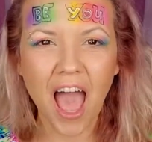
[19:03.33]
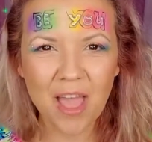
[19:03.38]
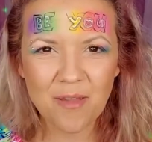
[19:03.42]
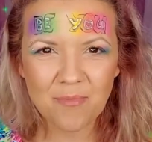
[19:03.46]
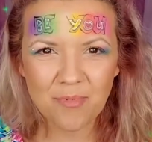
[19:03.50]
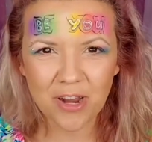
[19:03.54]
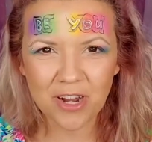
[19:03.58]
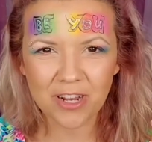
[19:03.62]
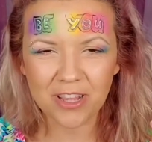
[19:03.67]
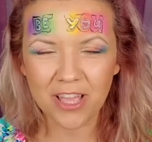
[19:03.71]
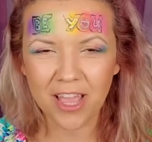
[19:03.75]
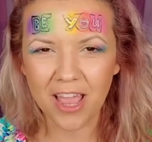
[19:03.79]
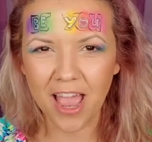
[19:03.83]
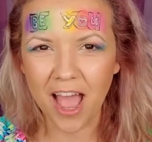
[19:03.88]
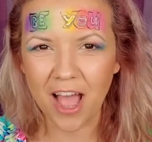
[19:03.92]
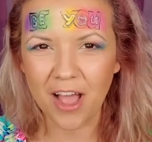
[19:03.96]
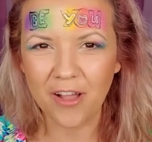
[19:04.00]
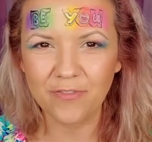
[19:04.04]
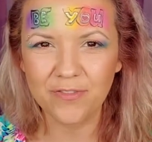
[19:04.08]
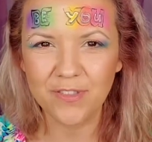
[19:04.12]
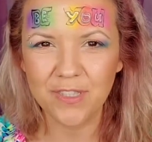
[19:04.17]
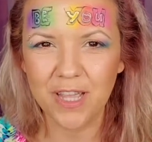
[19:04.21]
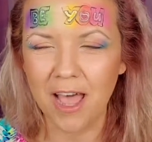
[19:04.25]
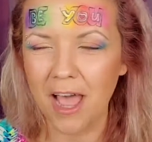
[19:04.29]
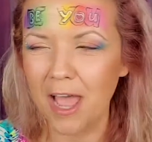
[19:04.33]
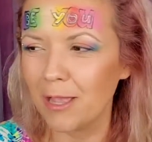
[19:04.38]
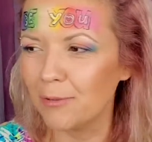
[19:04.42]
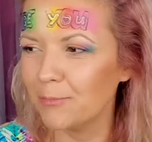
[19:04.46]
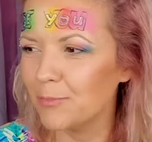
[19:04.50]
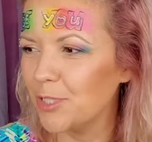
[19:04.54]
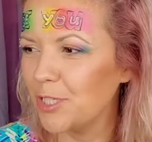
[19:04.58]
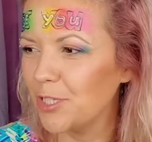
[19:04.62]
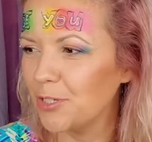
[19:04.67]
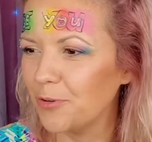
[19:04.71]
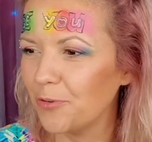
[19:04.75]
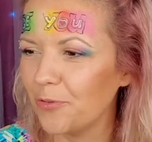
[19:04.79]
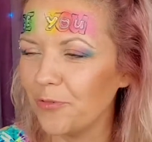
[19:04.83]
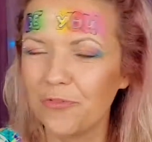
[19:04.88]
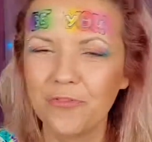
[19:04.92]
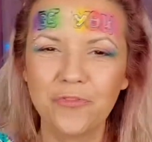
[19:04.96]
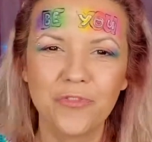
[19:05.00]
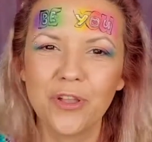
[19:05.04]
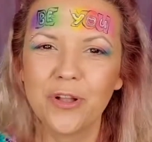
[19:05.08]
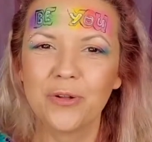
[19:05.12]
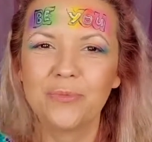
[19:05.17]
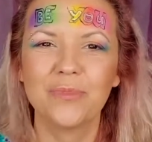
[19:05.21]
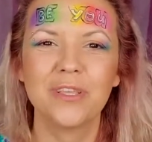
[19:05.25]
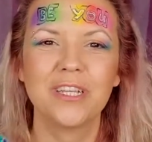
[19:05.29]
barely have time to
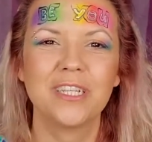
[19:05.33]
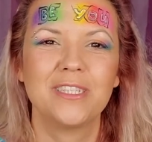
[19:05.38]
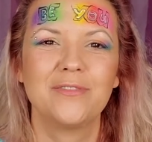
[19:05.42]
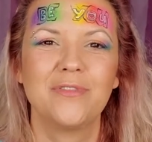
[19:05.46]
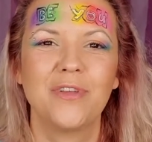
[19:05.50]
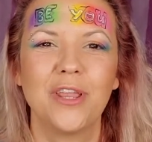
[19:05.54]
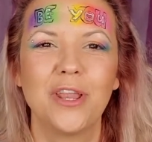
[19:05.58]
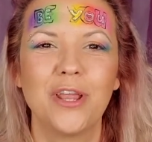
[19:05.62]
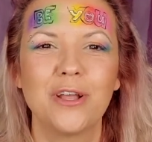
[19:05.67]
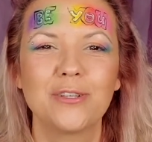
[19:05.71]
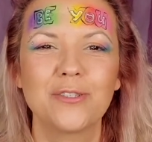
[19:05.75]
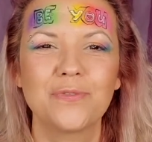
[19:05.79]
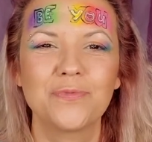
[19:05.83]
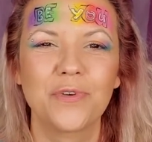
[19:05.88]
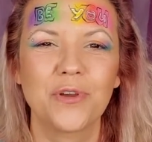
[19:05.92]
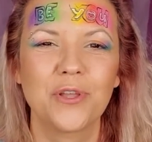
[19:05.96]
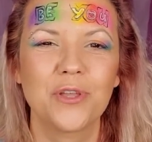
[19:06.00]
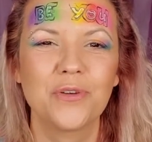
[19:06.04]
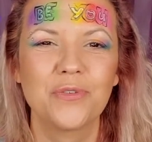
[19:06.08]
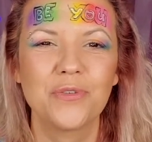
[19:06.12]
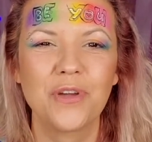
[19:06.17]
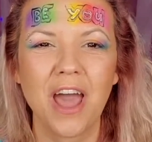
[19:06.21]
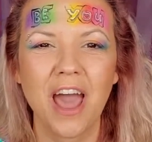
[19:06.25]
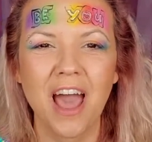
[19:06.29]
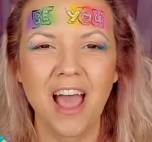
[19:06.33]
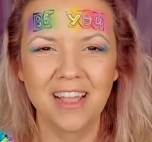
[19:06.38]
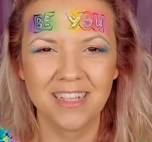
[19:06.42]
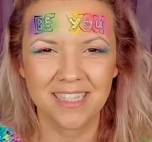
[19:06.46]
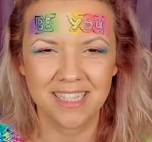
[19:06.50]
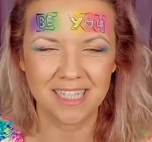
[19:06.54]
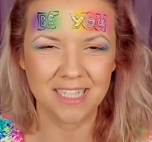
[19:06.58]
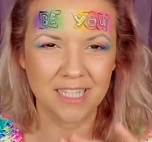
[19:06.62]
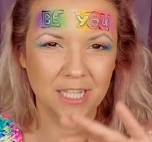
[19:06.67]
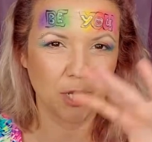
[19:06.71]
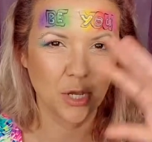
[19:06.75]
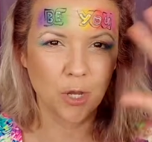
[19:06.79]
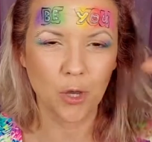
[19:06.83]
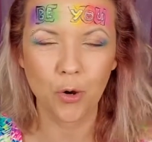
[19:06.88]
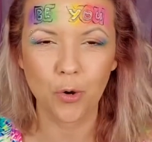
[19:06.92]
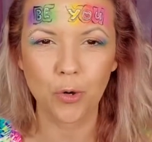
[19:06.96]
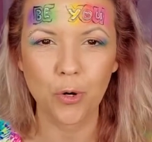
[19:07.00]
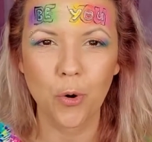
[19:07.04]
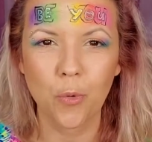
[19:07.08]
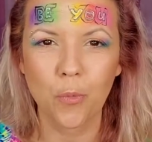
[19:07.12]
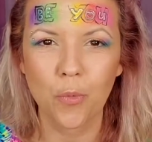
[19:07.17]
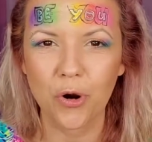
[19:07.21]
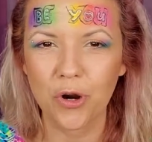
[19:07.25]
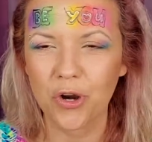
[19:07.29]
film these videos for you guys and then go
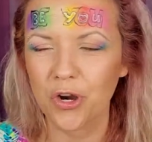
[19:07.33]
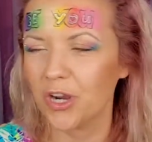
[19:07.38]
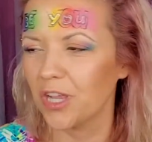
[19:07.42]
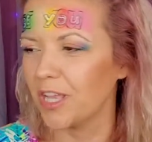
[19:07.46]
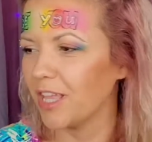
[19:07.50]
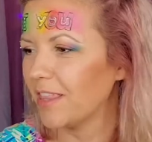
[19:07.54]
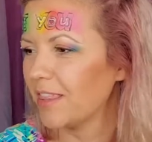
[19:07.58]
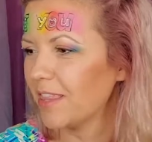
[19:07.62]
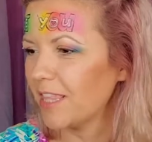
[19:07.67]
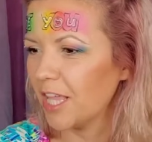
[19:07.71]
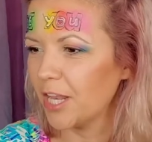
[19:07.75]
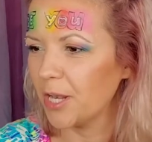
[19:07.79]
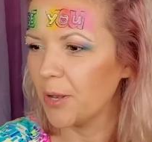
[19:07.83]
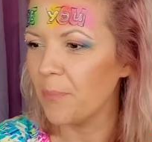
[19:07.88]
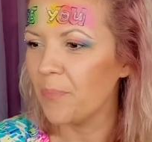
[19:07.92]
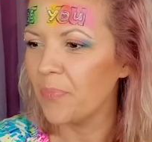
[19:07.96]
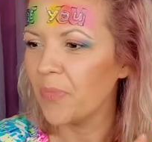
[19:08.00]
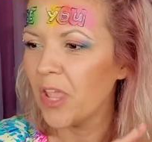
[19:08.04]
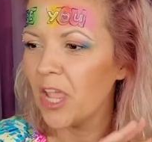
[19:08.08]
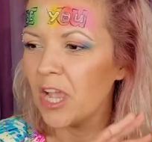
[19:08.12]
to work and then